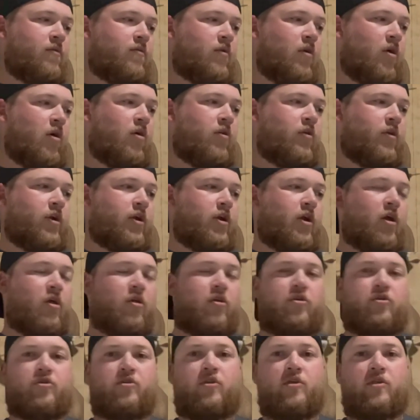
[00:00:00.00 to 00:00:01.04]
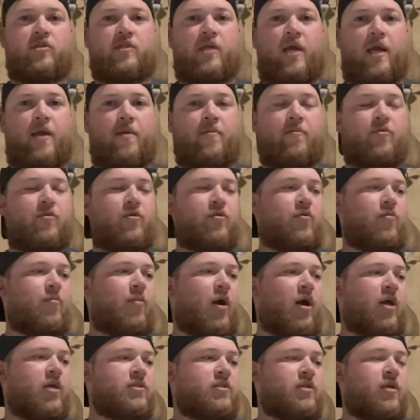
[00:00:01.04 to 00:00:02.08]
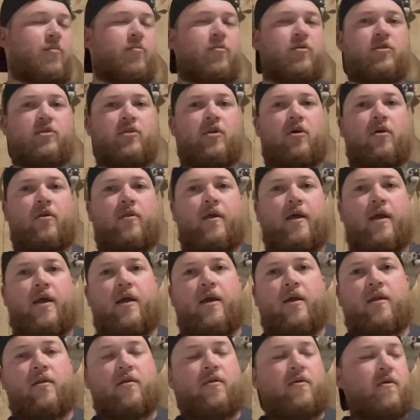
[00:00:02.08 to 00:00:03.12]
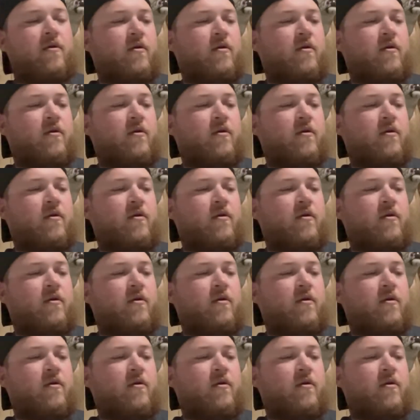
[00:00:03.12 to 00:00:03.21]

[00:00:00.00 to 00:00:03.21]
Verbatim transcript: all the colors are the same through the box numbers and all that.